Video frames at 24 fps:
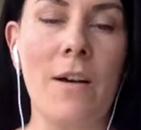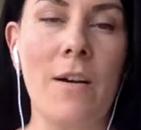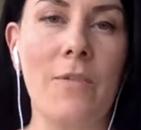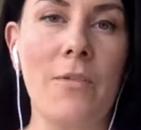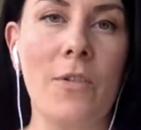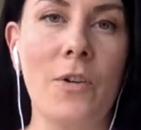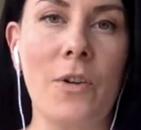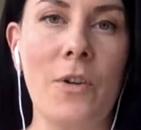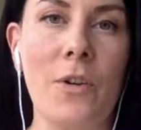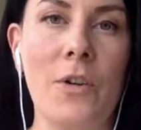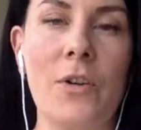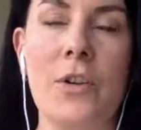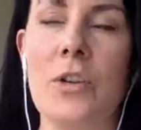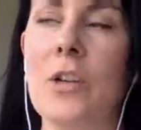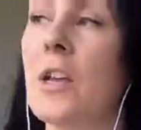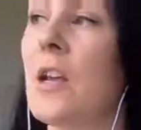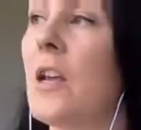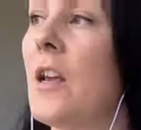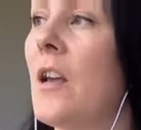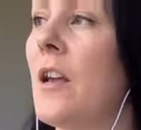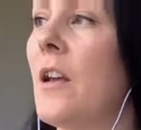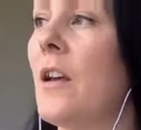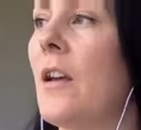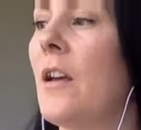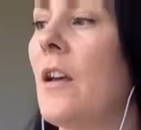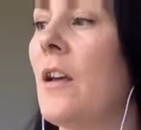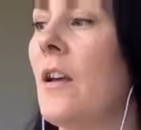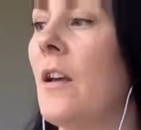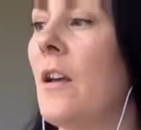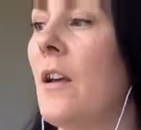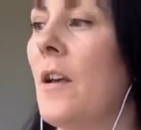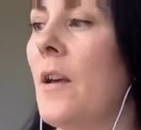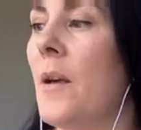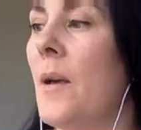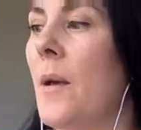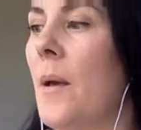I've got
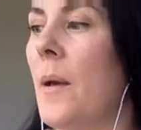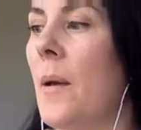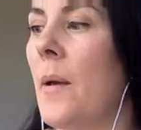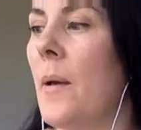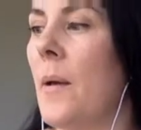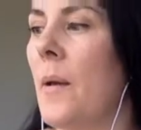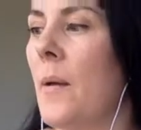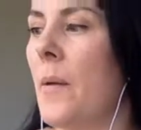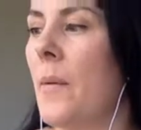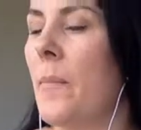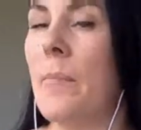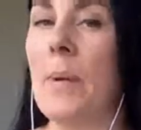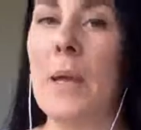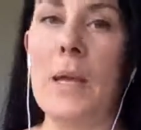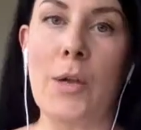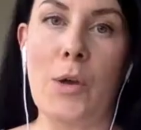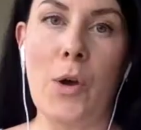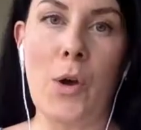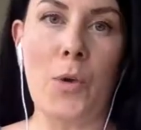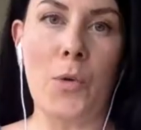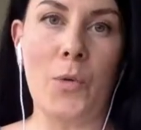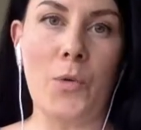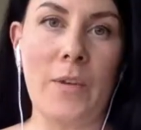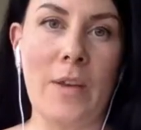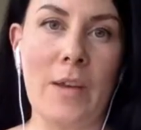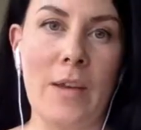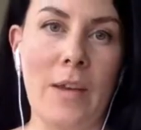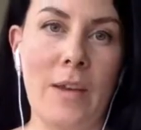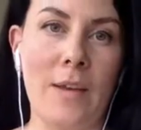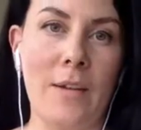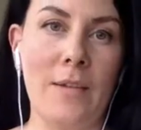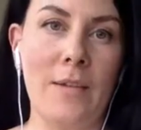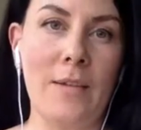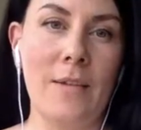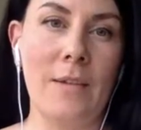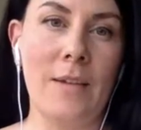big goals
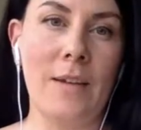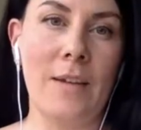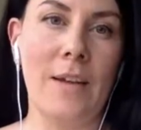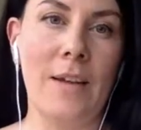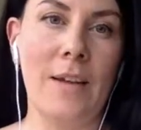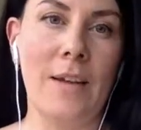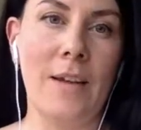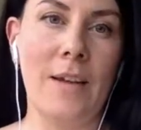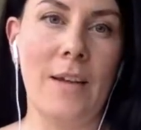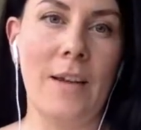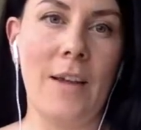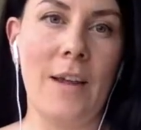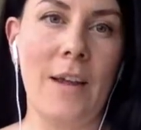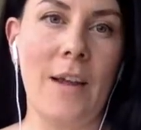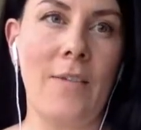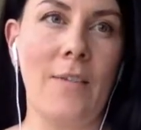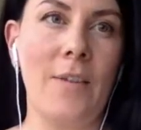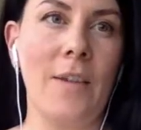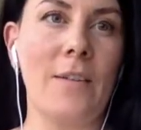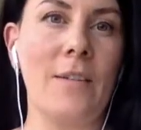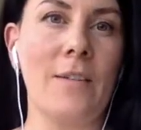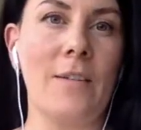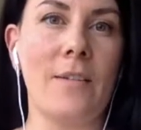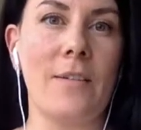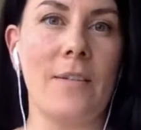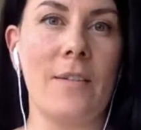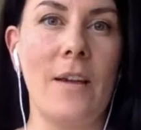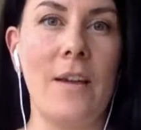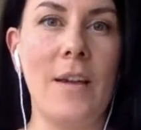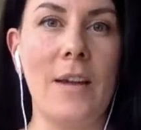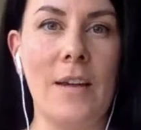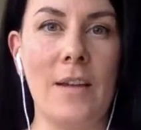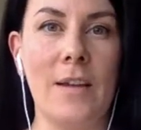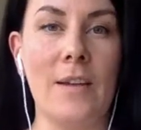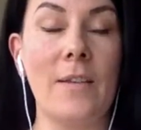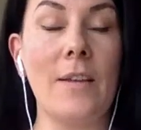here, and this is
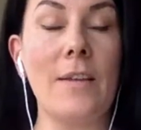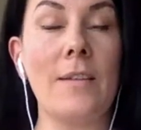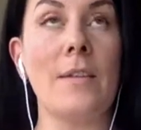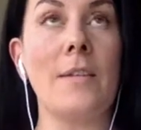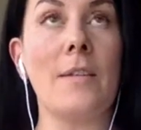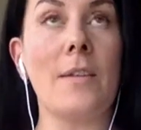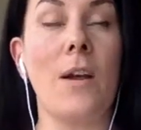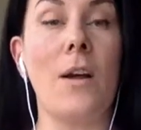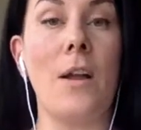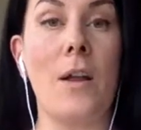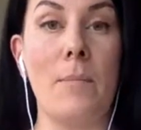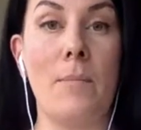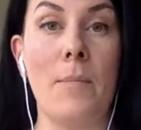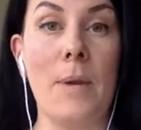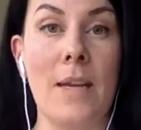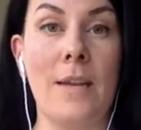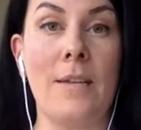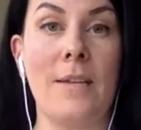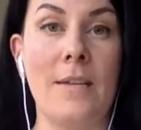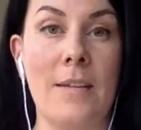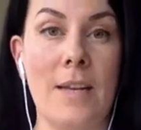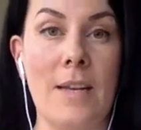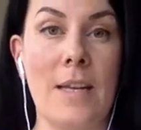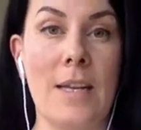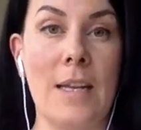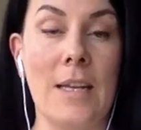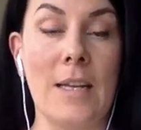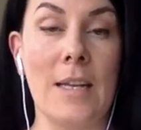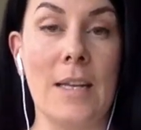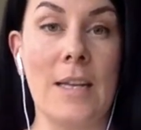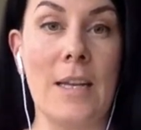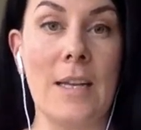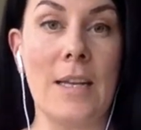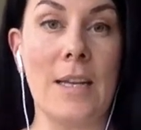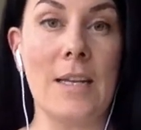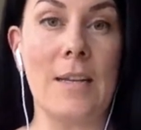kind of me setting
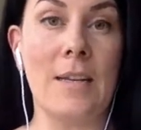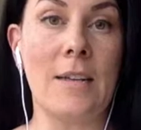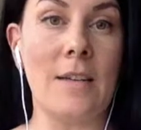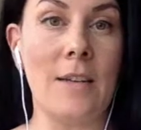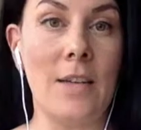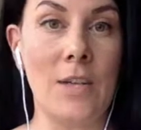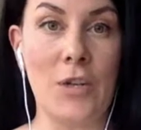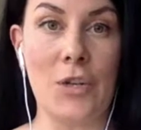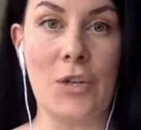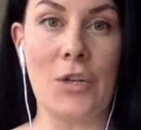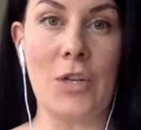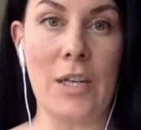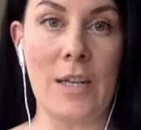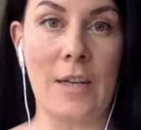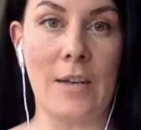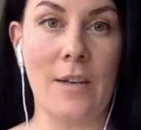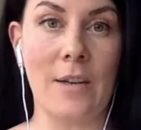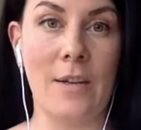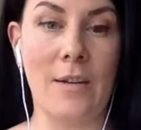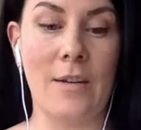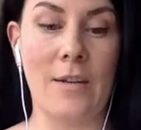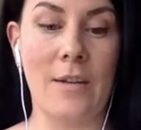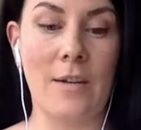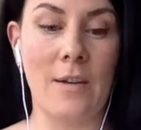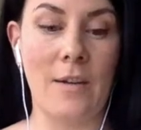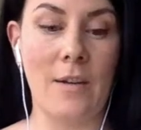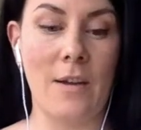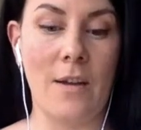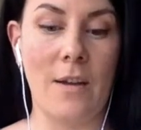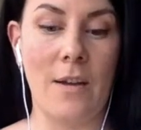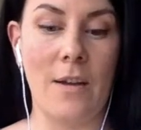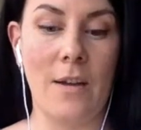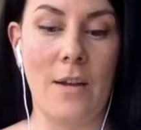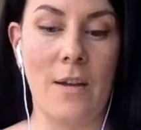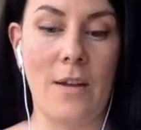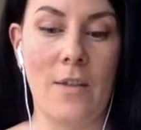the intention
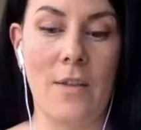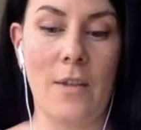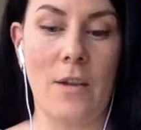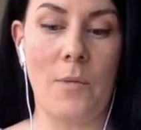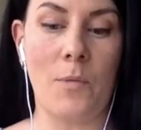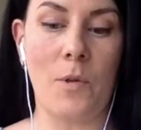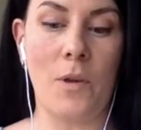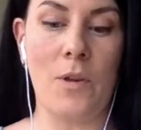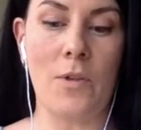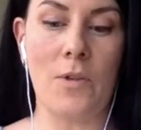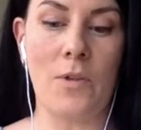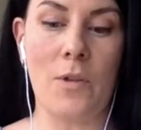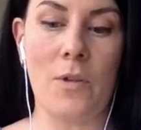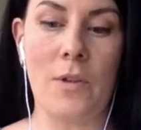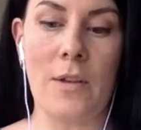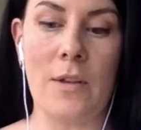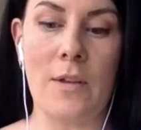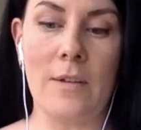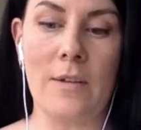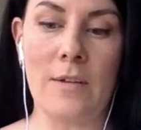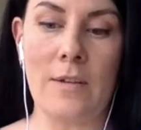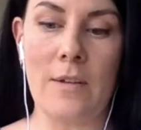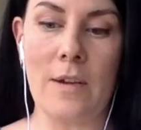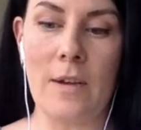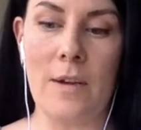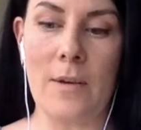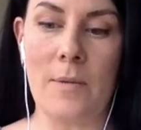that I'm going to do this.